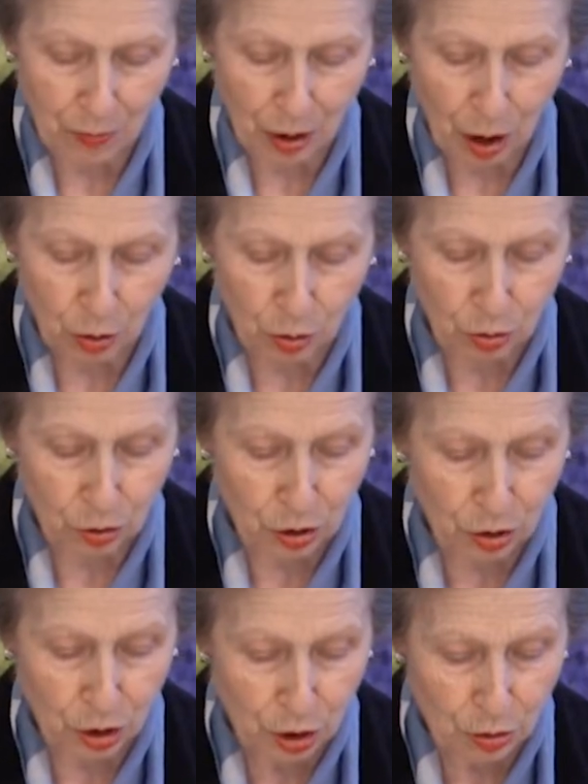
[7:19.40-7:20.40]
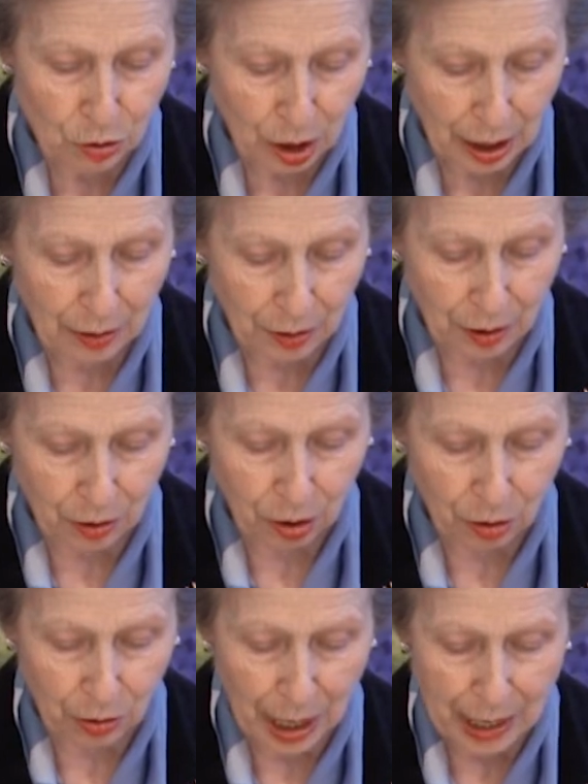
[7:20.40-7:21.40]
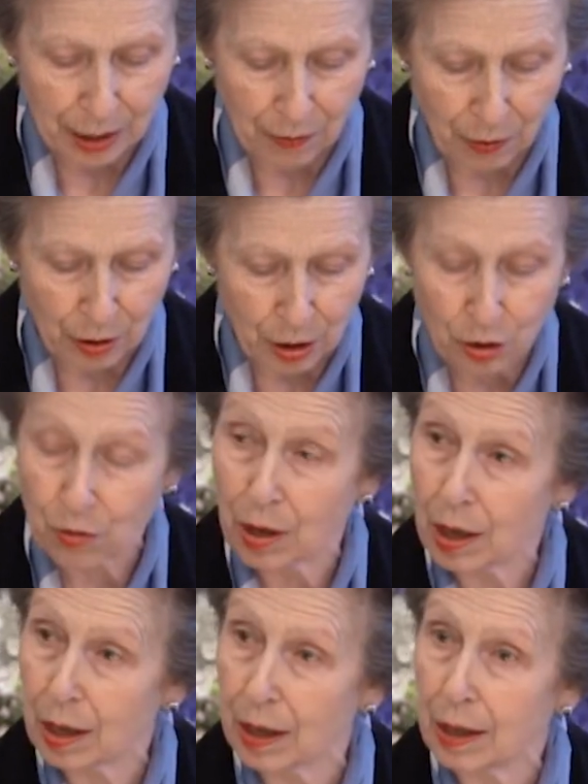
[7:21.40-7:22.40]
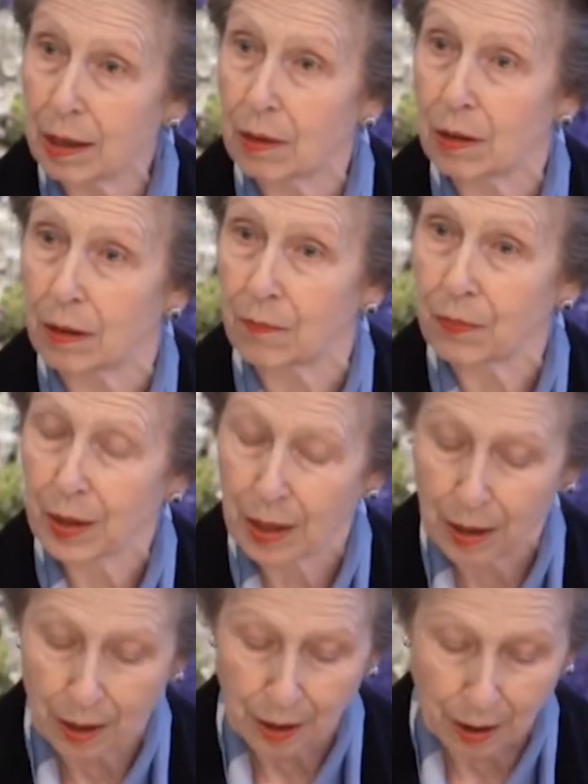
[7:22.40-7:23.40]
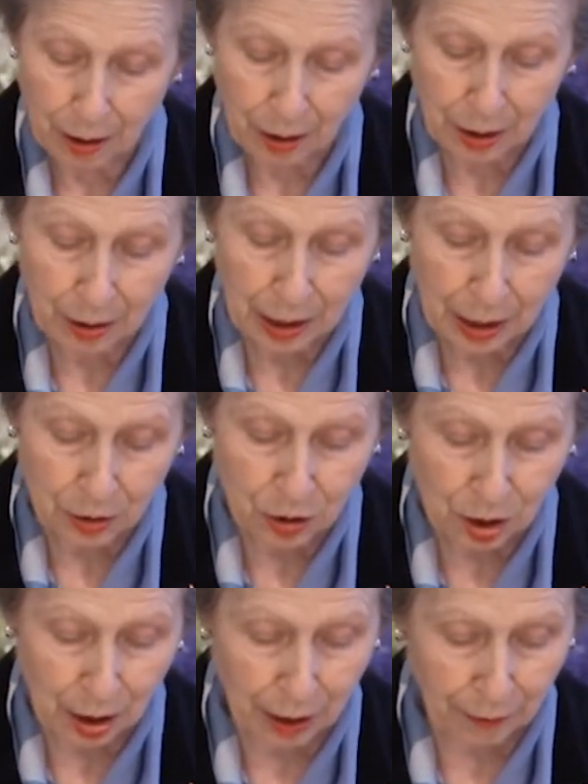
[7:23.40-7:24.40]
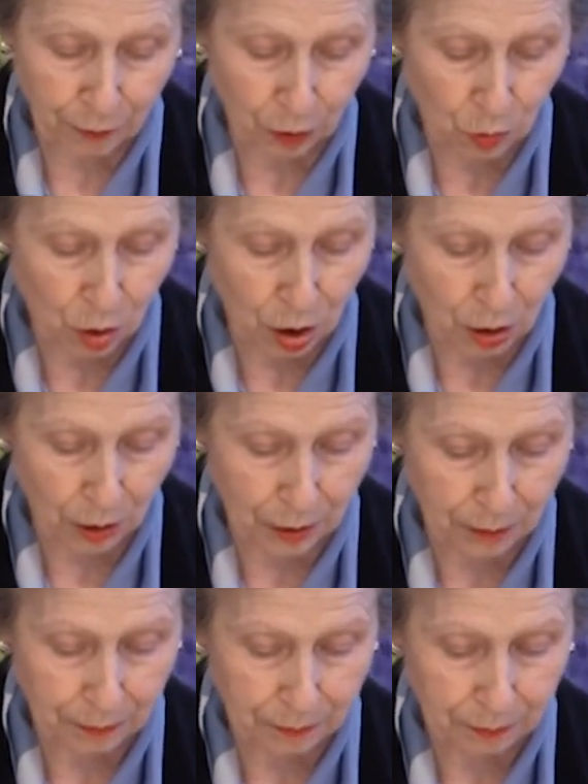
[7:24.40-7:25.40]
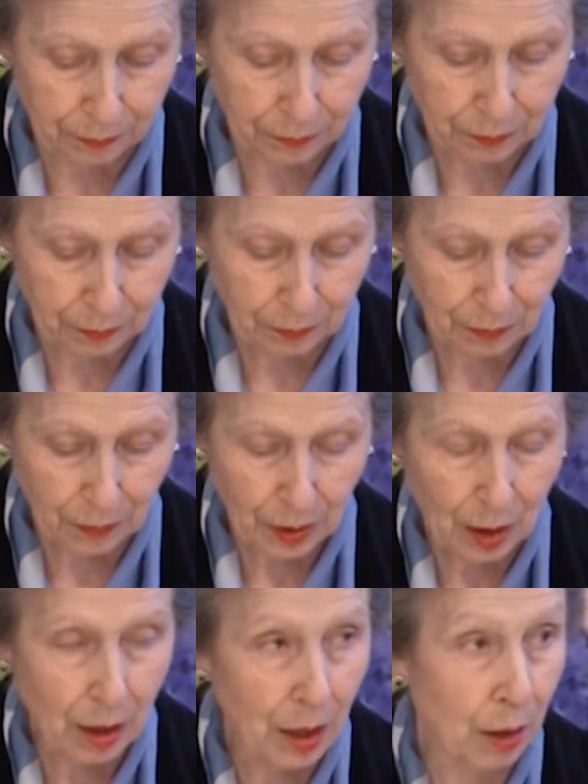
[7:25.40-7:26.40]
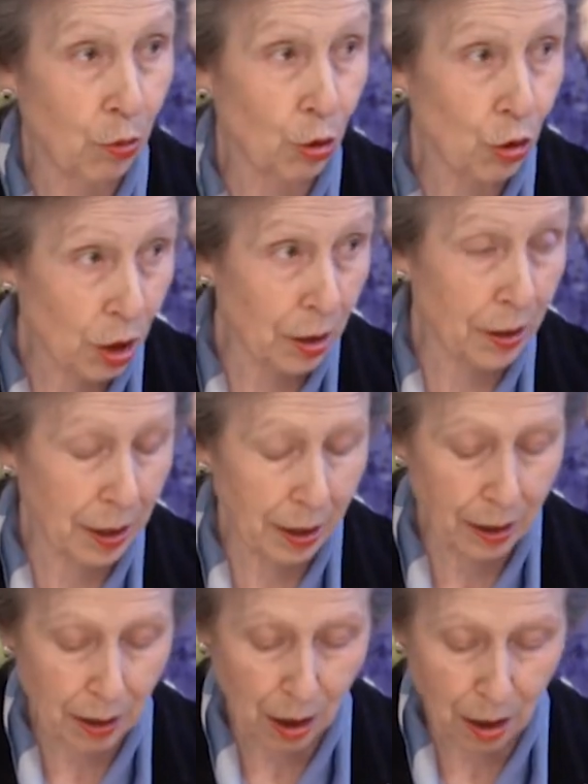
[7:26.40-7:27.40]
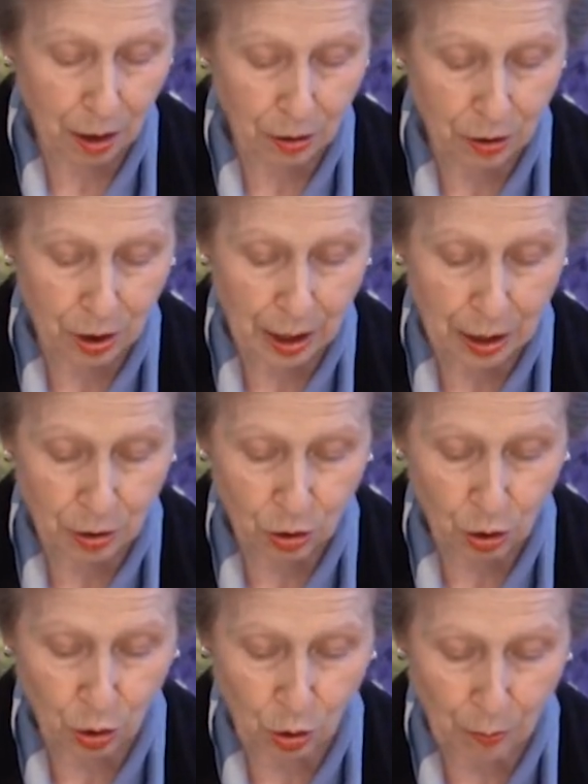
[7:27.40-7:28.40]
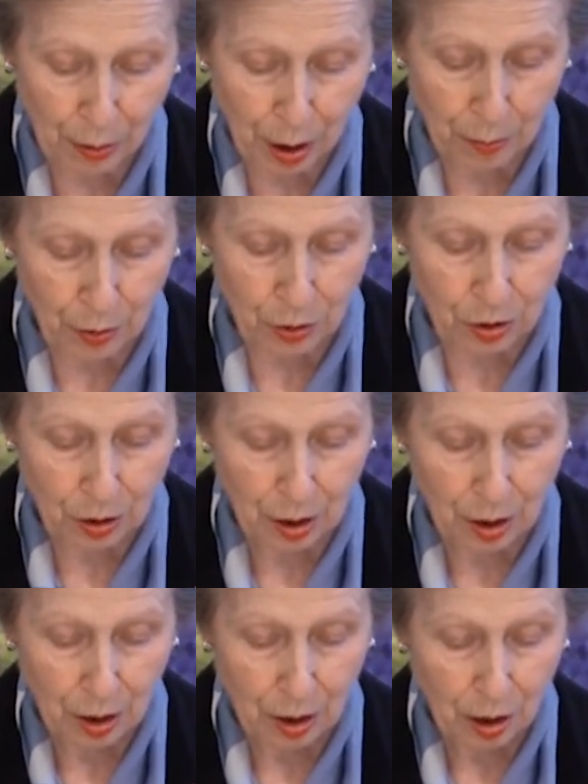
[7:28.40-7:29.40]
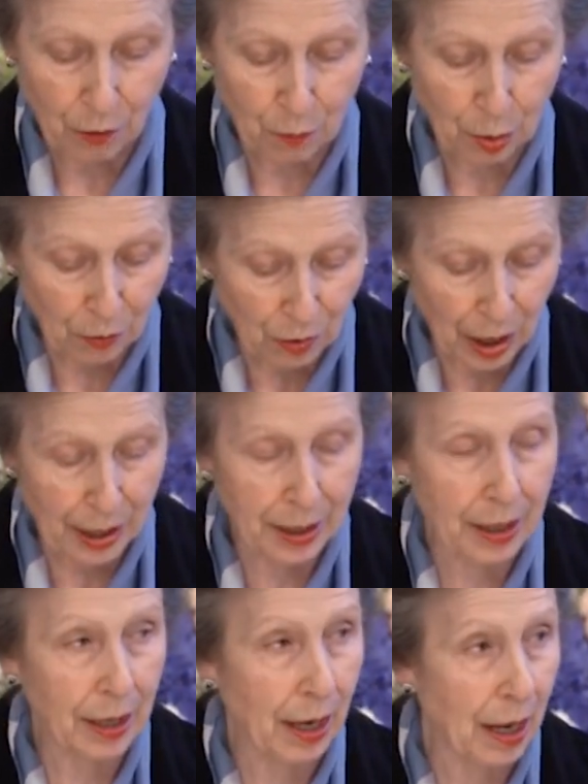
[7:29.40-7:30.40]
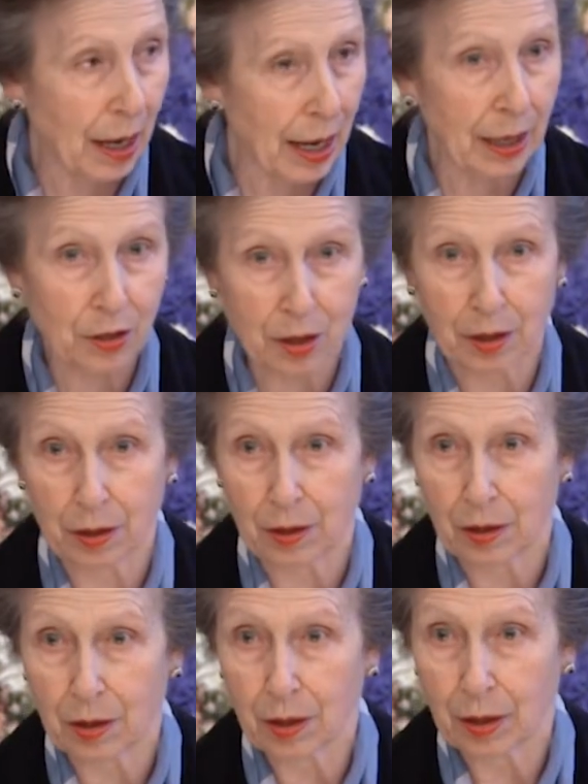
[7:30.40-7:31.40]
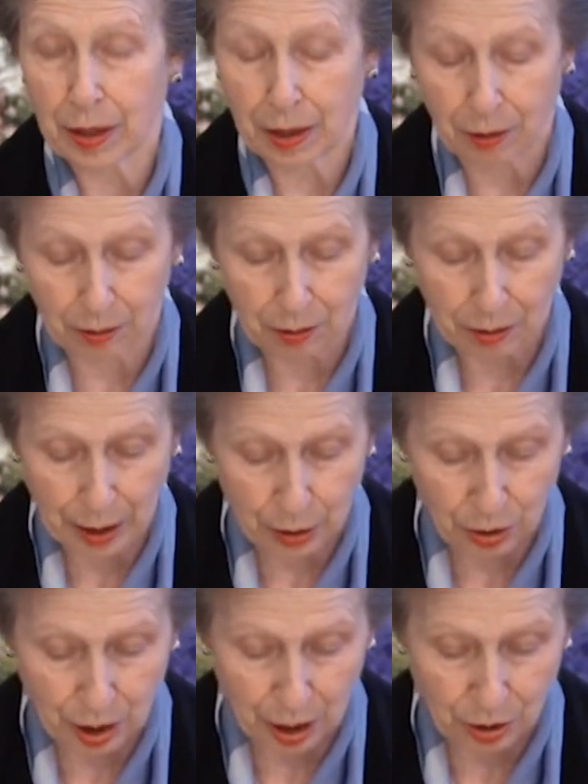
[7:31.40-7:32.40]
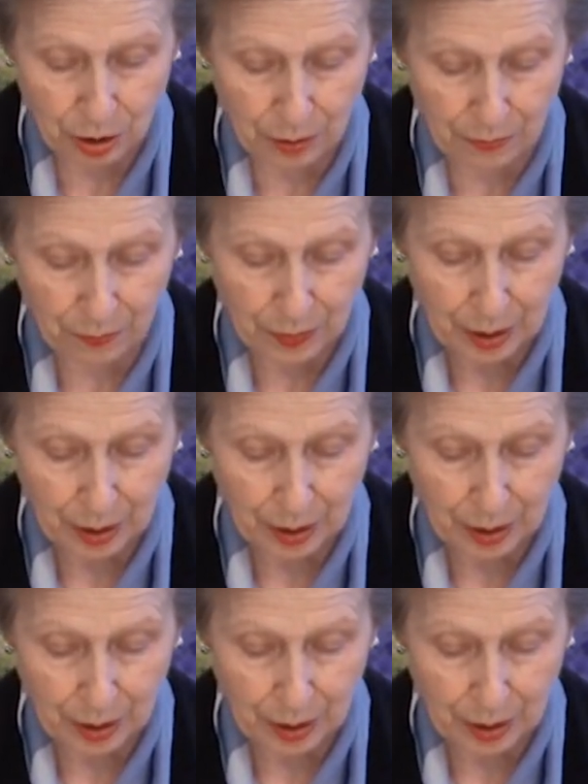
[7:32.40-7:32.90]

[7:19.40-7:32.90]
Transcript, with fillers: old and new together to create a very new era uh, in the inn's life and work. It will certainly enhance the inn's core purpose of providing excellent legal education.